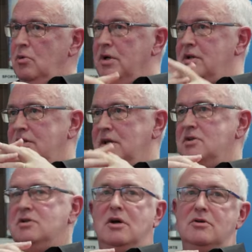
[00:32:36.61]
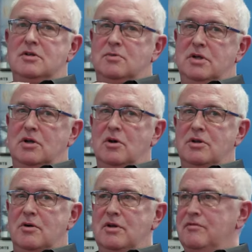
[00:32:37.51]
One of the things you notice when you go
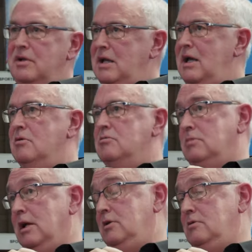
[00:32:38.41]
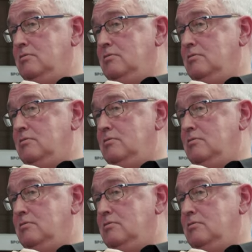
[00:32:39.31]
there even now, like